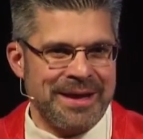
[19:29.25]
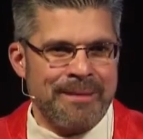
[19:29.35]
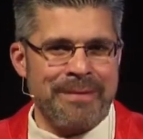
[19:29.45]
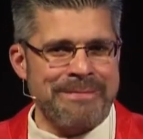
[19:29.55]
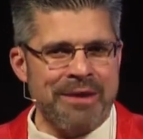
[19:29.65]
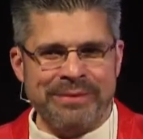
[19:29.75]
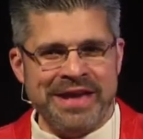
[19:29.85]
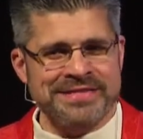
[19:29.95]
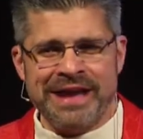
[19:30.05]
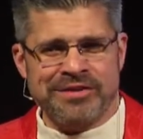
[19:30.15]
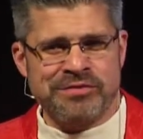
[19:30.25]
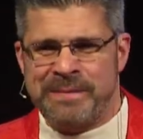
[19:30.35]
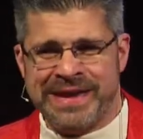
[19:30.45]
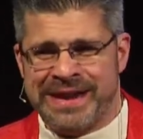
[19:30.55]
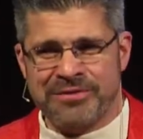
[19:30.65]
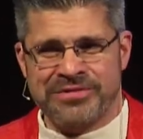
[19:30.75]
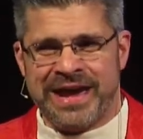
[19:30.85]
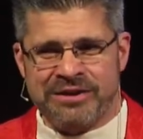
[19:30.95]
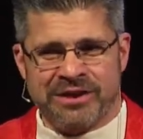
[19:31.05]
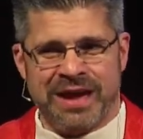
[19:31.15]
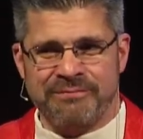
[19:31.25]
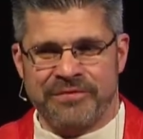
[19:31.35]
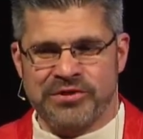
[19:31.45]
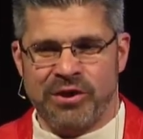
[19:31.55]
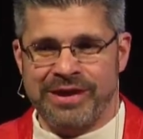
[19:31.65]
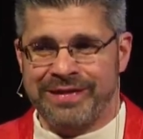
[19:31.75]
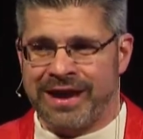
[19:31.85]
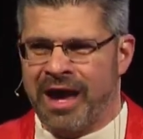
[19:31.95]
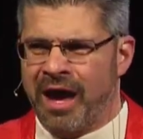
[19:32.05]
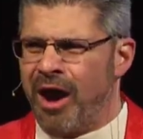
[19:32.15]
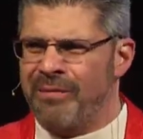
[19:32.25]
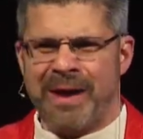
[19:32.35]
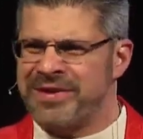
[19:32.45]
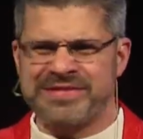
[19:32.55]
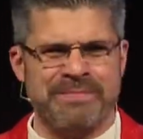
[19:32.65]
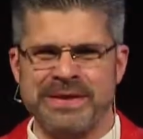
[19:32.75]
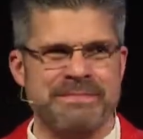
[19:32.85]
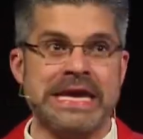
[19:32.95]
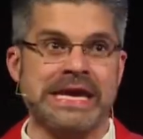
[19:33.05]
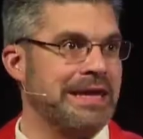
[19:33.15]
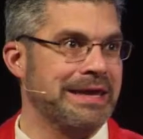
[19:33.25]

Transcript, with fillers: But man, when he starts speaking outside of your comfort zone, you're like, "Oh, that must have been me."